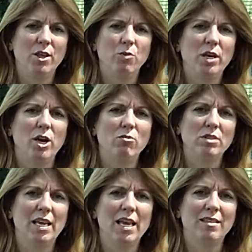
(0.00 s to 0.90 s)
that we
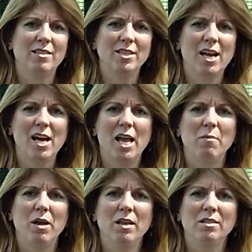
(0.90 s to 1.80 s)
don't take the
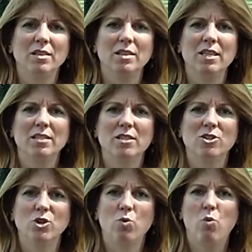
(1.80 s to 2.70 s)
time to
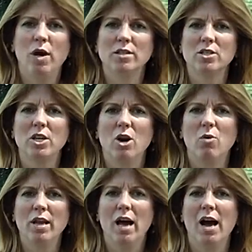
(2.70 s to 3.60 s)
listen to what's
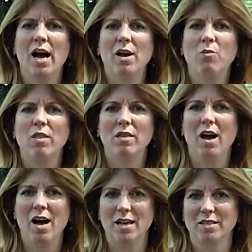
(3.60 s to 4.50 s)
going on with
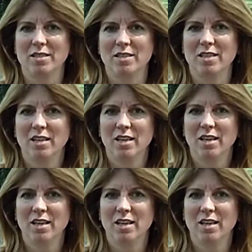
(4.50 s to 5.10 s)
us.